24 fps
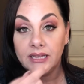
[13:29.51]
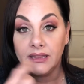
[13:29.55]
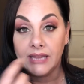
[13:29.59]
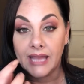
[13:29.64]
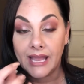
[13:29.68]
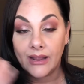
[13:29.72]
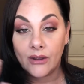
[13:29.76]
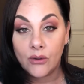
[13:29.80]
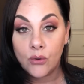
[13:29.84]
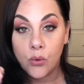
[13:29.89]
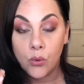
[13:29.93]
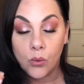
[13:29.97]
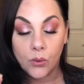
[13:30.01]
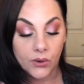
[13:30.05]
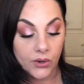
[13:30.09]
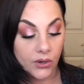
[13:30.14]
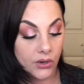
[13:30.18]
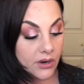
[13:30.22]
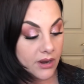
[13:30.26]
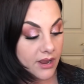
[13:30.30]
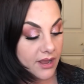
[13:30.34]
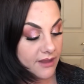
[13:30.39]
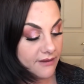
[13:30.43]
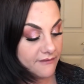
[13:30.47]
like
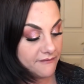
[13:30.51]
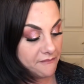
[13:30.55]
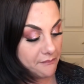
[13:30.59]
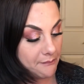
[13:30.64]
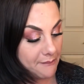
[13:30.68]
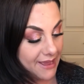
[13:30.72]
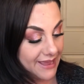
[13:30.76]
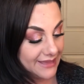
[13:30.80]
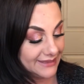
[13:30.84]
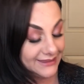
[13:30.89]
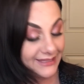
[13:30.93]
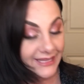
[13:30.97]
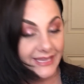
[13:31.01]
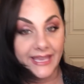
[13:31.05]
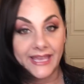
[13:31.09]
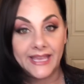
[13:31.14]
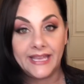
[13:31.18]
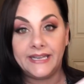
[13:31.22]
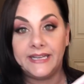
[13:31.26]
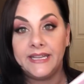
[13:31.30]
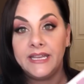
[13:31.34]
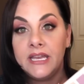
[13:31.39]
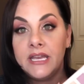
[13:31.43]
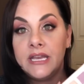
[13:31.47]
quarter of my
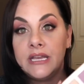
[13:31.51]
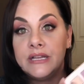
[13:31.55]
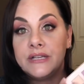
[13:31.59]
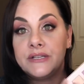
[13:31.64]
lid.